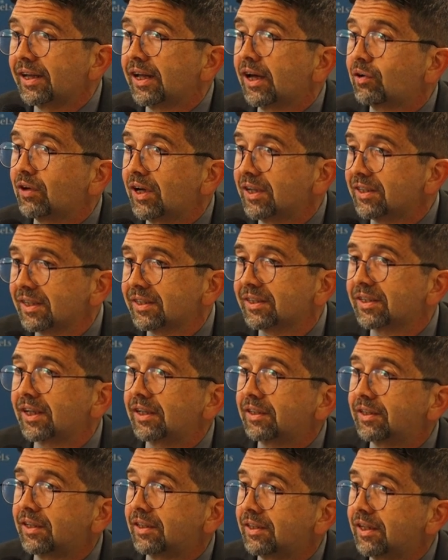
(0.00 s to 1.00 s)
now, as I
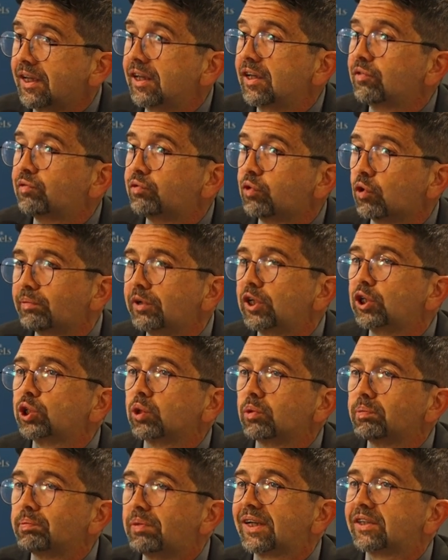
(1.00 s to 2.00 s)
said, the
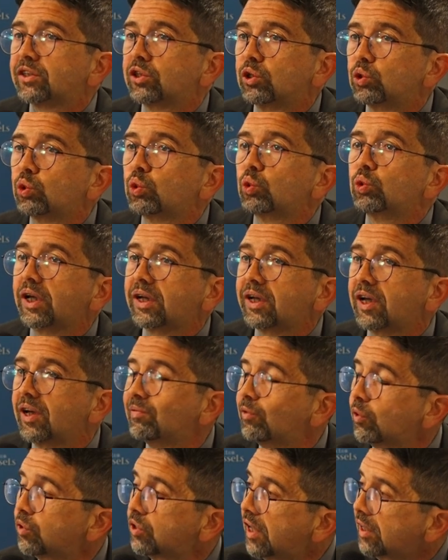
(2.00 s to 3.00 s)
information passed through the
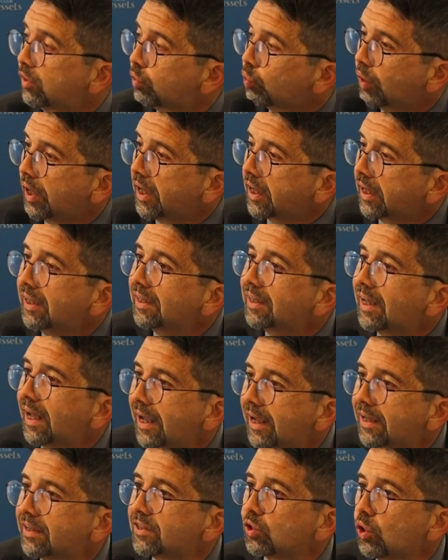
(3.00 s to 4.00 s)
cables that were in the
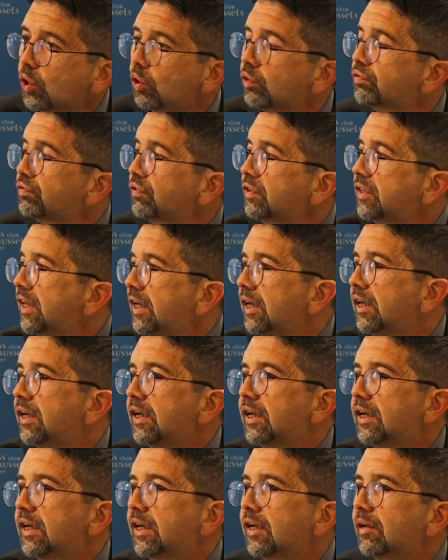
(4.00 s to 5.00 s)
hands of the
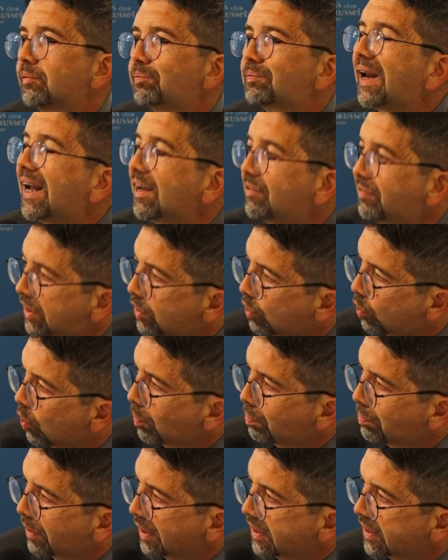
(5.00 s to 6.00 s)
uh, private
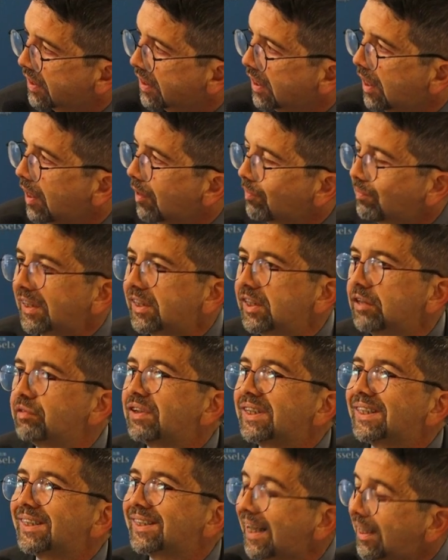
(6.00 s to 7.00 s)
companies. But if
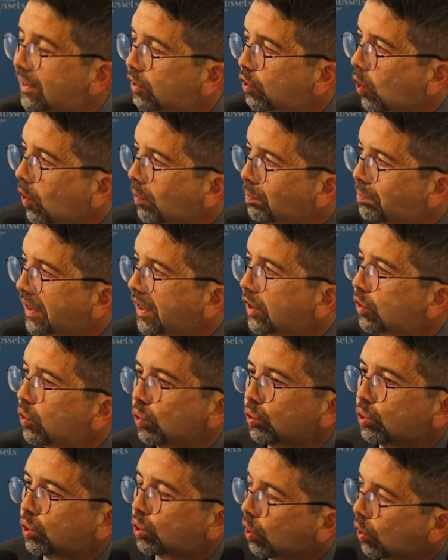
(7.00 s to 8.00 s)
a state company
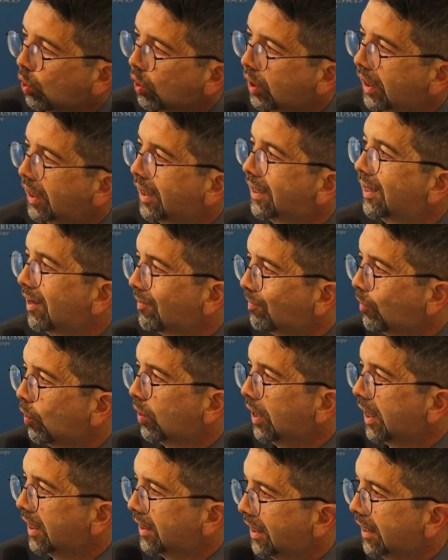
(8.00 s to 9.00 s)
controls a cable
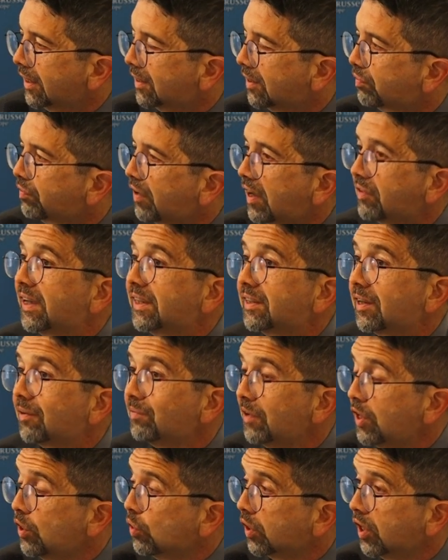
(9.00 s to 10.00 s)
like that, five hundred
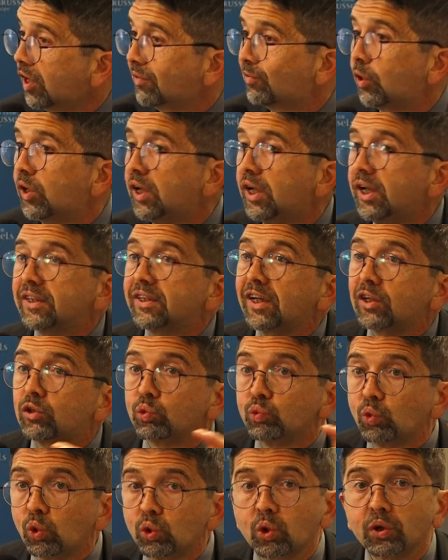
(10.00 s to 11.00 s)
million cable that
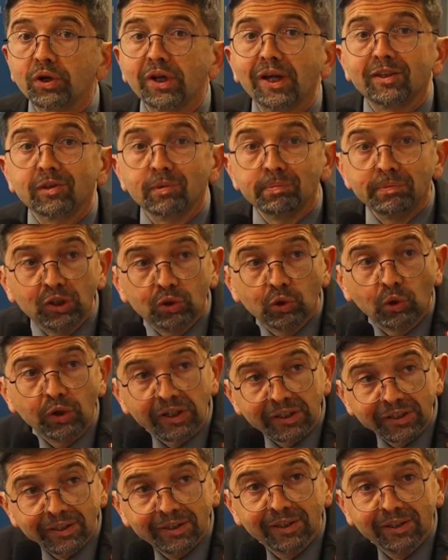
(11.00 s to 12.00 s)
will connect Middle
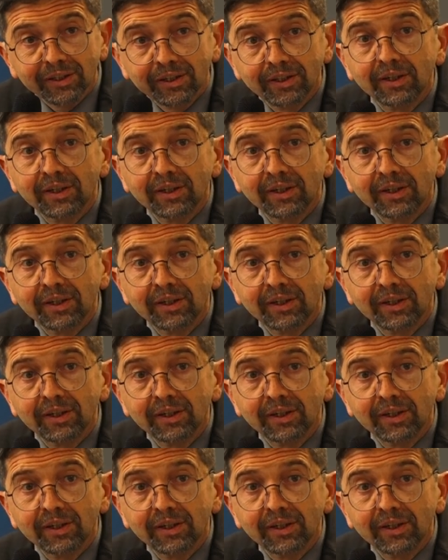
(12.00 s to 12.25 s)
East,